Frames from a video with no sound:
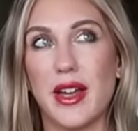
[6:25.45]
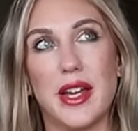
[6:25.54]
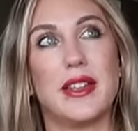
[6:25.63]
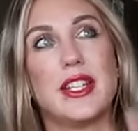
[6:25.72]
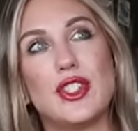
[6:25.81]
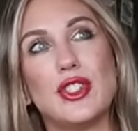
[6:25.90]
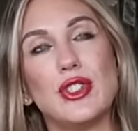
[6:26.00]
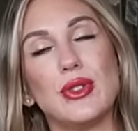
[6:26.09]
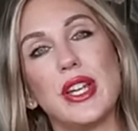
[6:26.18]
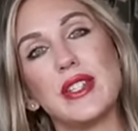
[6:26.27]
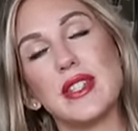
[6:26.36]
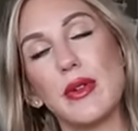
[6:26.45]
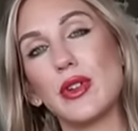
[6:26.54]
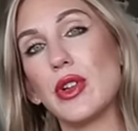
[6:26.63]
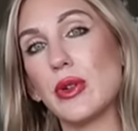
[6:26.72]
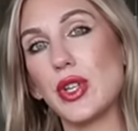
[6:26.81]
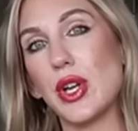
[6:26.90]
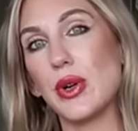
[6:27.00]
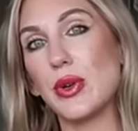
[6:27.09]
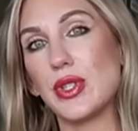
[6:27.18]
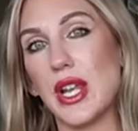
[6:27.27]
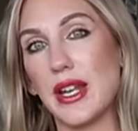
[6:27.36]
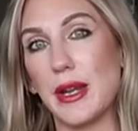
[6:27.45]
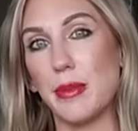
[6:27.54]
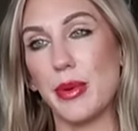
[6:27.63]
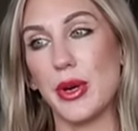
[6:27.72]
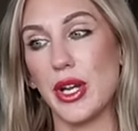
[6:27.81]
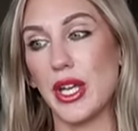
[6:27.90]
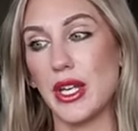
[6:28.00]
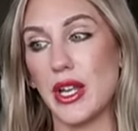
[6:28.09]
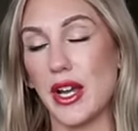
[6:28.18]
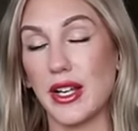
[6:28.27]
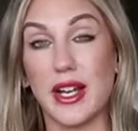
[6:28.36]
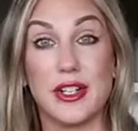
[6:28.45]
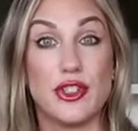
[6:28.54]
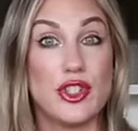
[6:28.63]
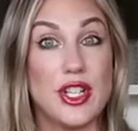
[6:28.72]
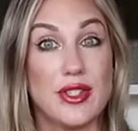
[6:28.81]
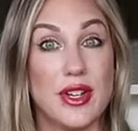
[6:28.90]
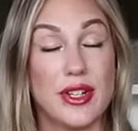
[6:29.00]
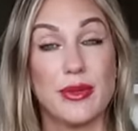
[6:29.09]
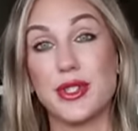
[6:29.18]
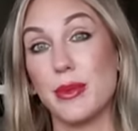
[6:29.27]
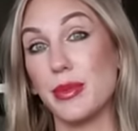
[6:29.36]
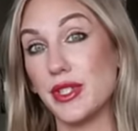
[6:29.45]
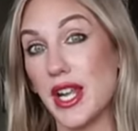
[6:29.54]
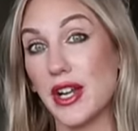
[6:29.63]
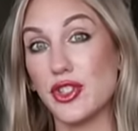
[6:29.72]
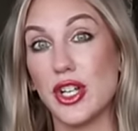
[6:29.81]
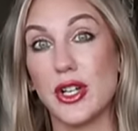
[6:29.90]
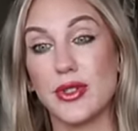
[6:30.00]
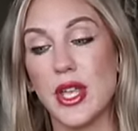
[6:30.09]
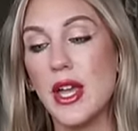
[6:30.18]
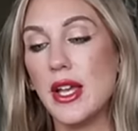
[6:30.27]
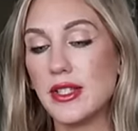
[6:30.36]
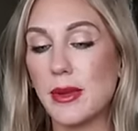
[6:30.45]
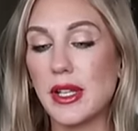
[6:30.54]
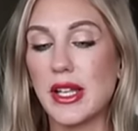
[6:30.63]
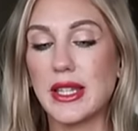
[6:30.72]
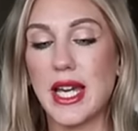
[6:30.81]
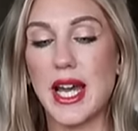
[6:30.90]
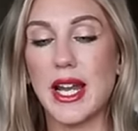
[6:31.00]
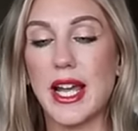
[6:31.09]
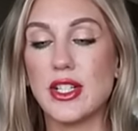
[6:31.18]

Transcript: I like to do like sourdough toast and I put uh, cottage cheese on it with some pistachios, something like that.